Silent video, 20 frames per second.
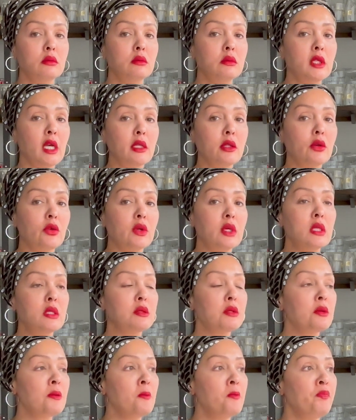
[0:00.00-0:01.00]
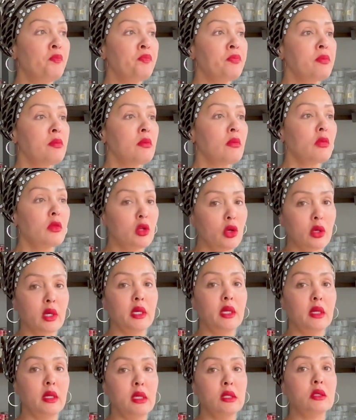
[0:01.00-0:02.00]
take the risk, you're
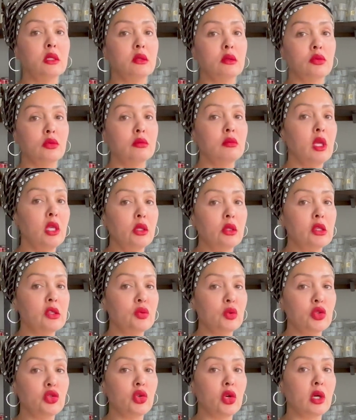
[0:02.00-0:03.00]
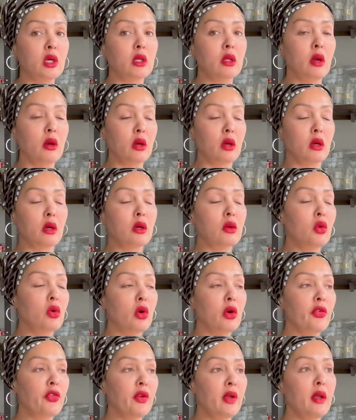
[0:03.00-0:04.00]
gonna need to eat this with chocolate or
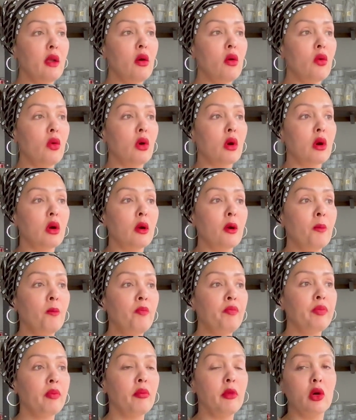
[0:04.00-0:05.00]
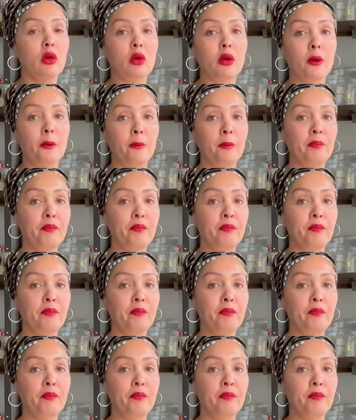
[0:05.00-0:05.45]
coffee or milk.